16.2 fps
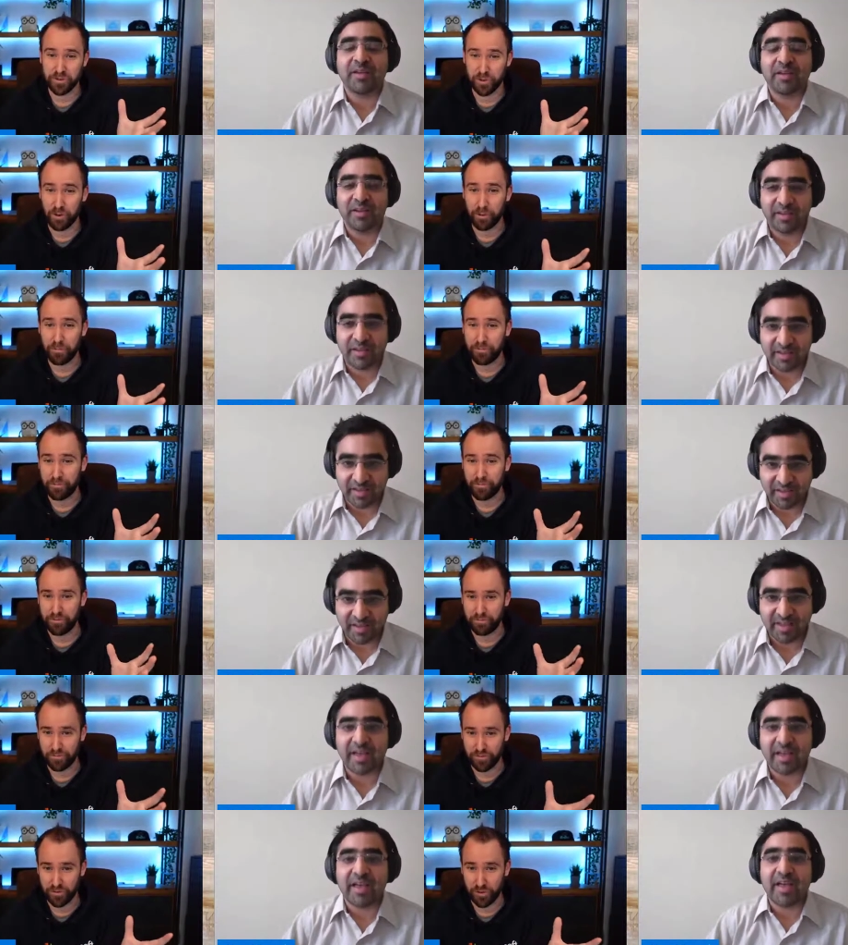Speaker 1: all
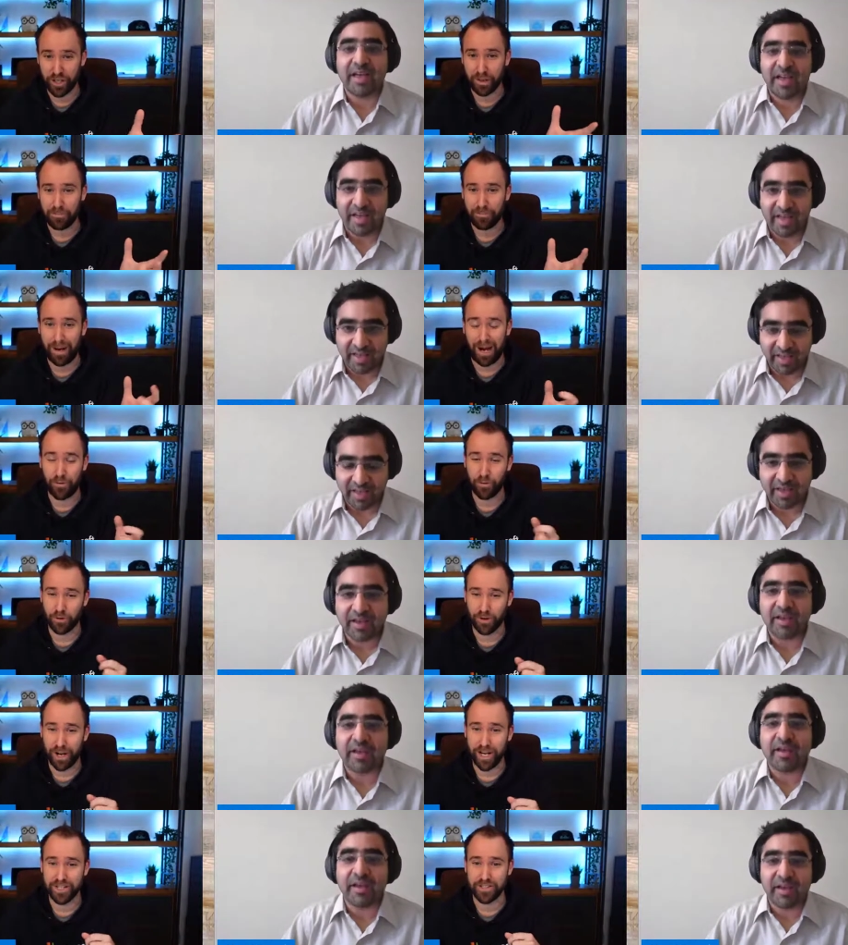real power,
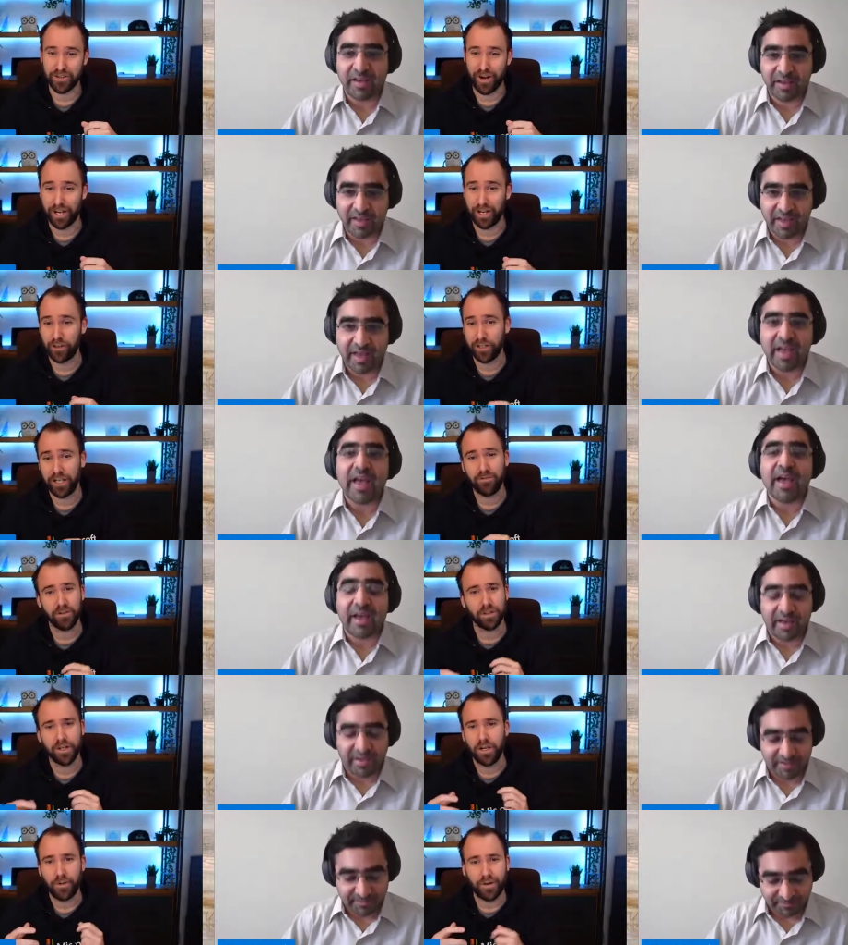right? So I could
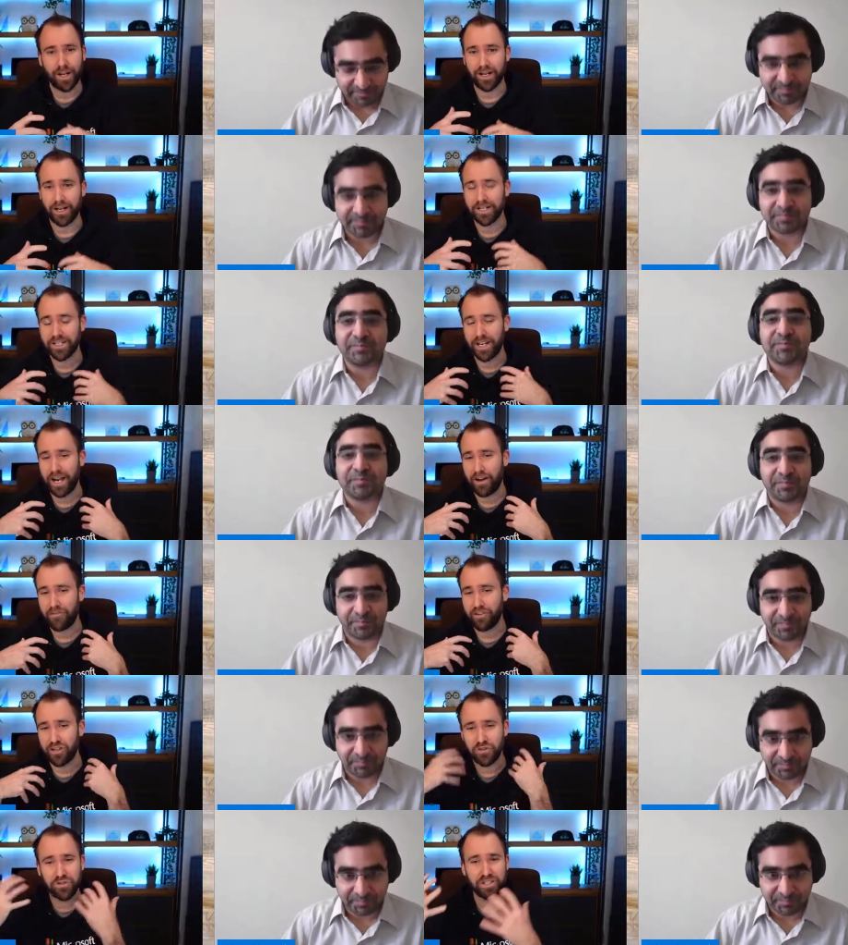even, like, let's say I have
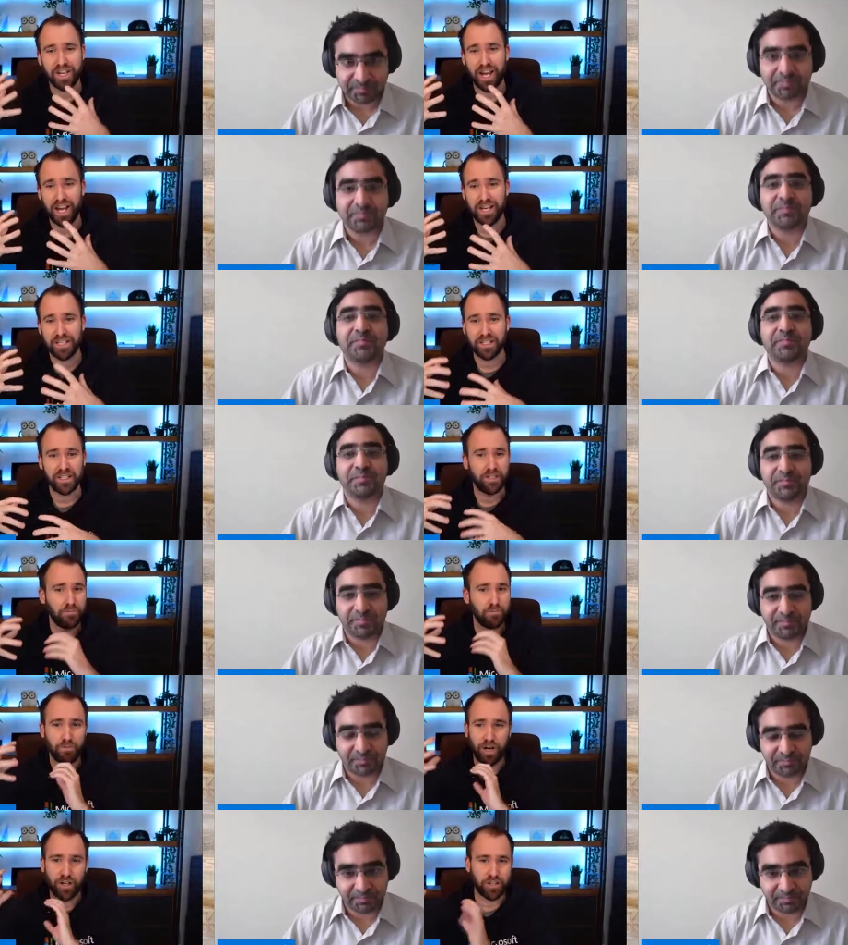a use case
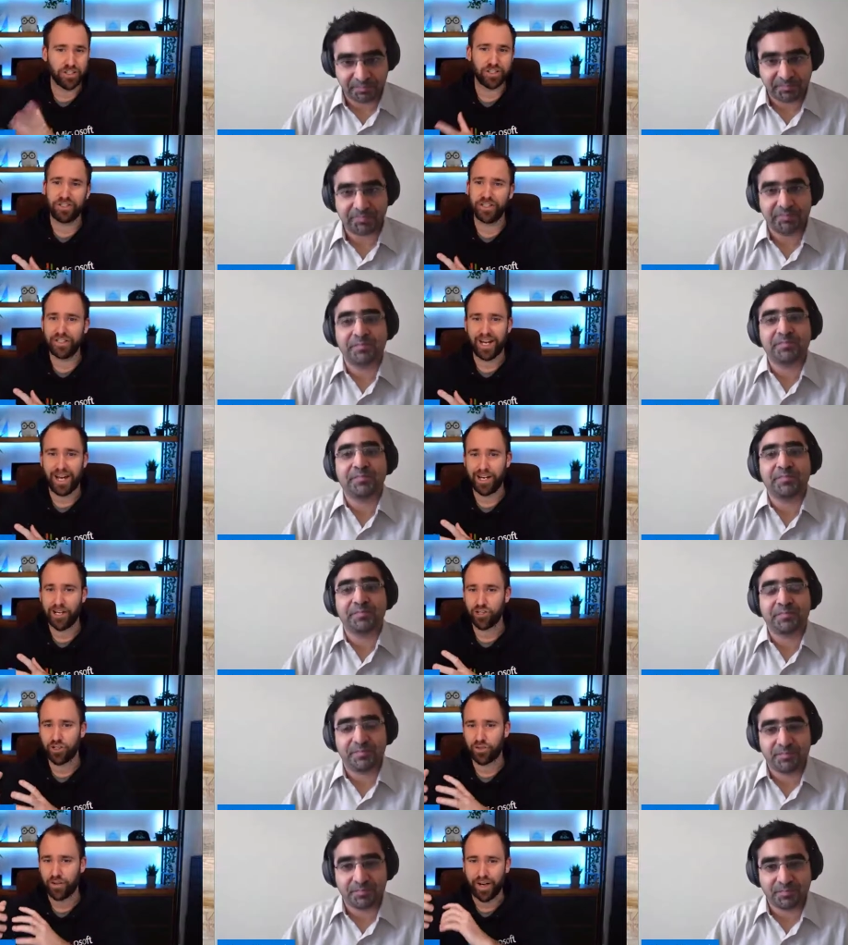where I just need
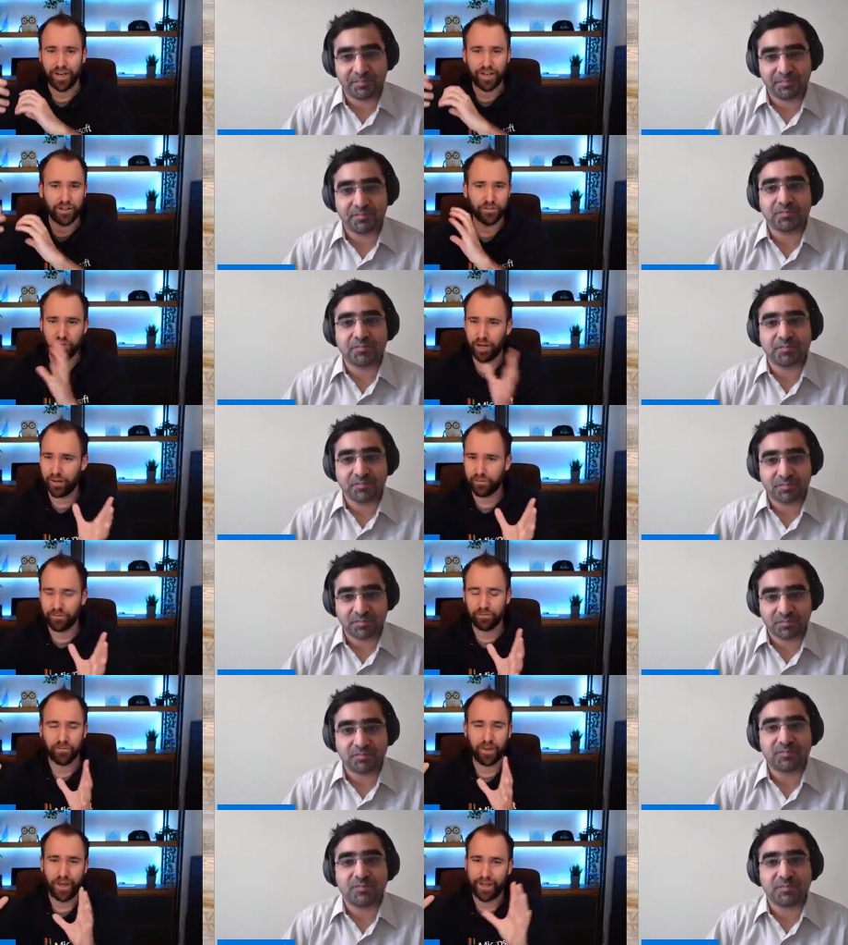Azure. I could
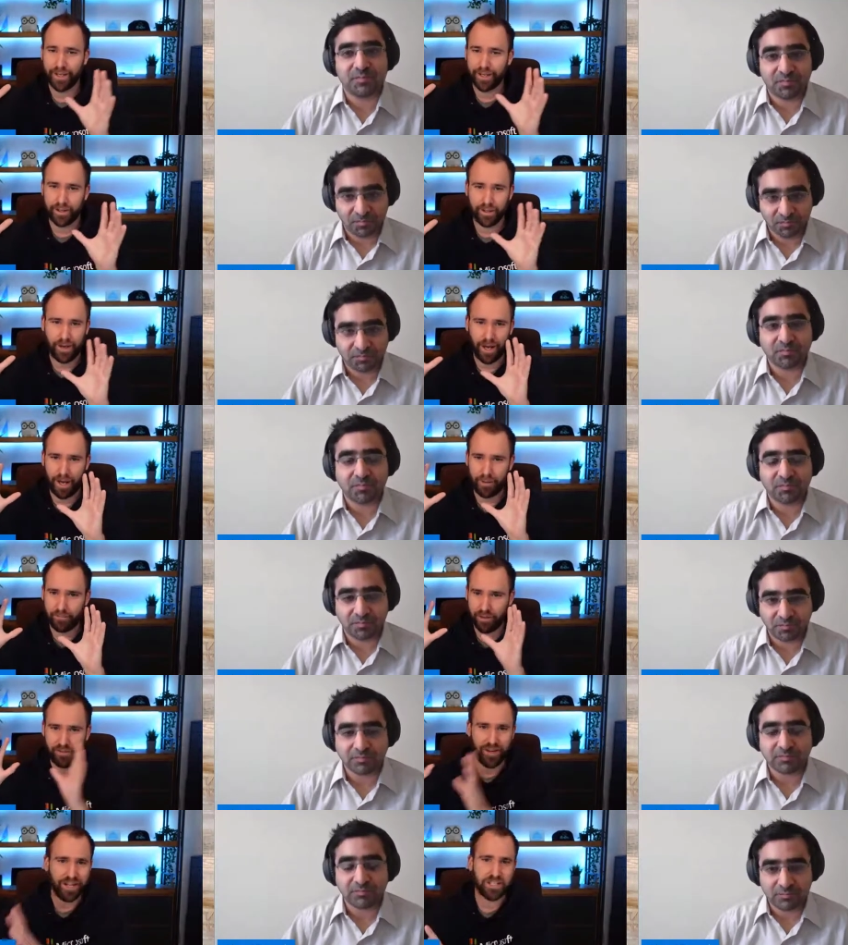run like um,
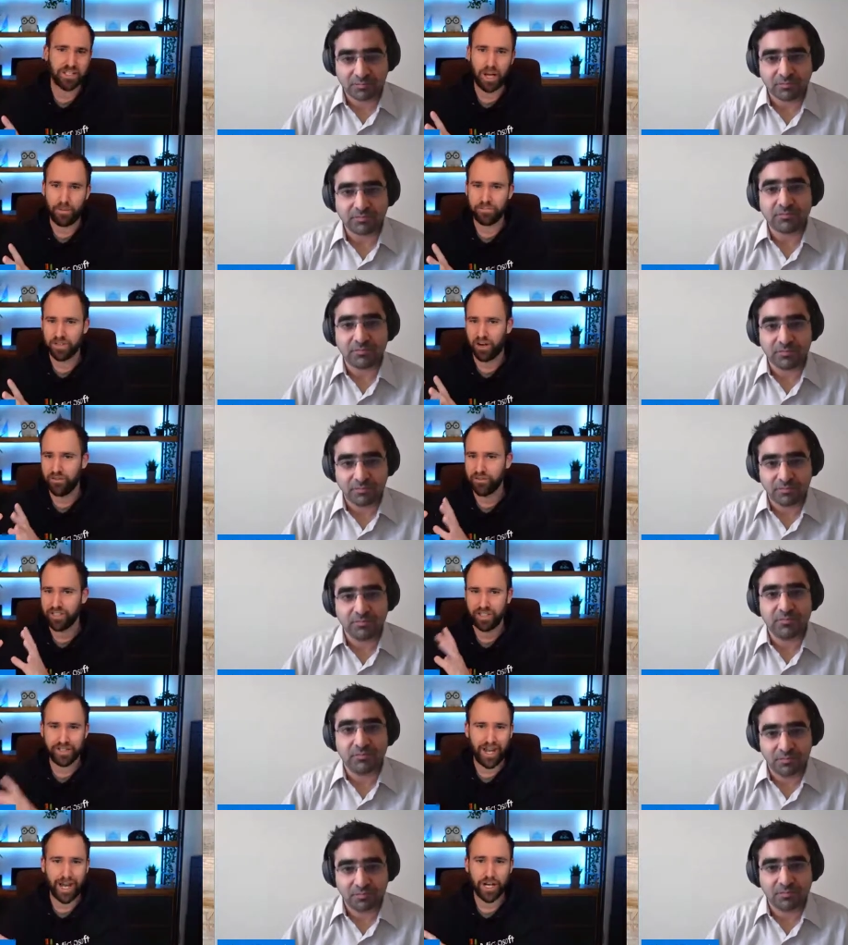Event Hubs,
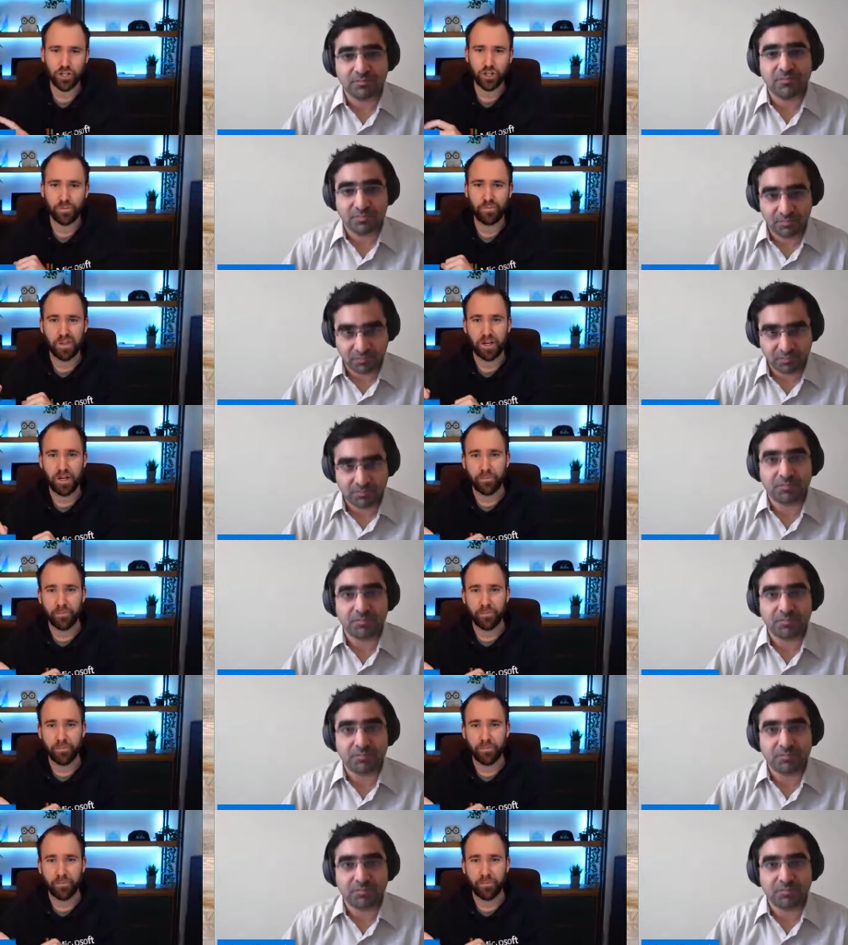obviously in Azure.